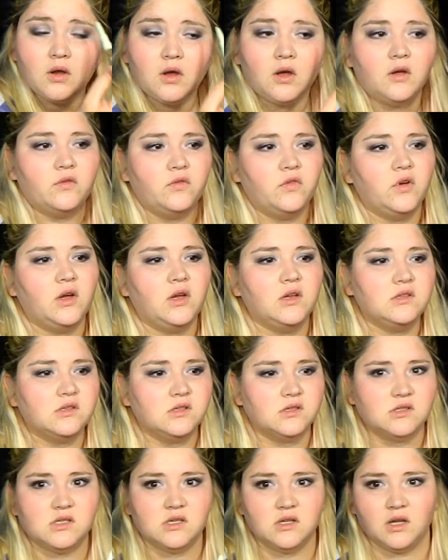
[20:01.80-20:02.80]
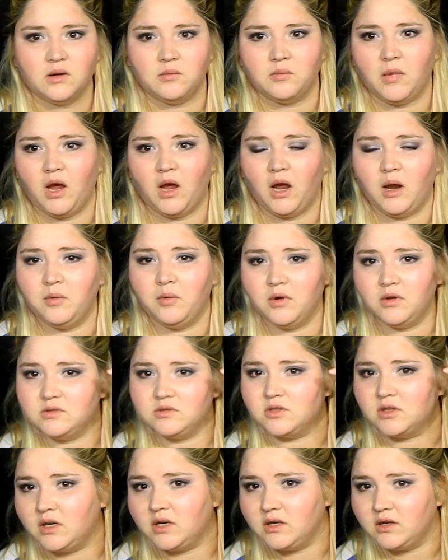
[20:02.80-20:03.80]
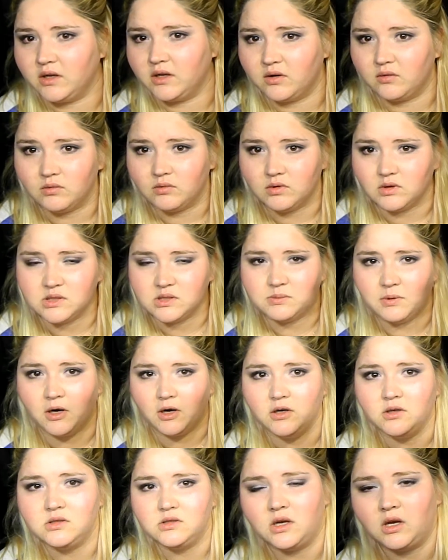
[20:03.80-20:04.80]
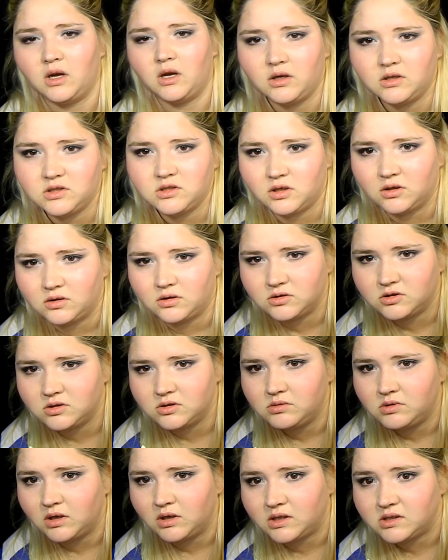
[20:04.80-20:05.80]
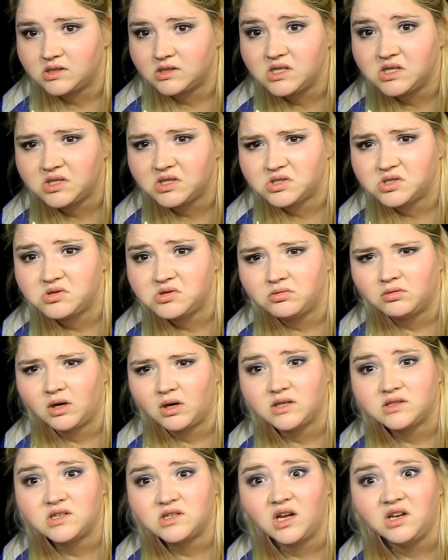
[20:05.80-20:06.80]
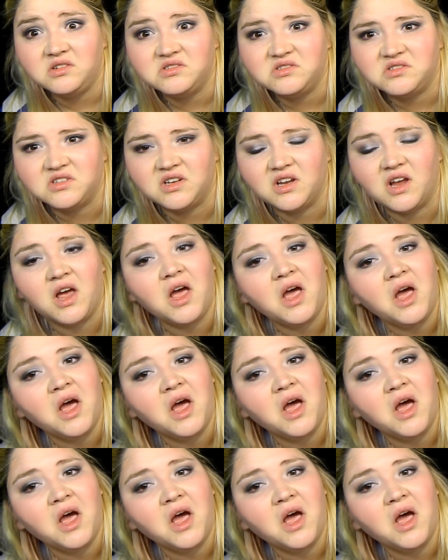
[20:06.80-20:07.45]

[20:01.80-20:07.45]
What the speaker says: If you guys can see, like, my eyebrows are kind of like really sparse. Actually, I'll zoom you guys in so you guys can see.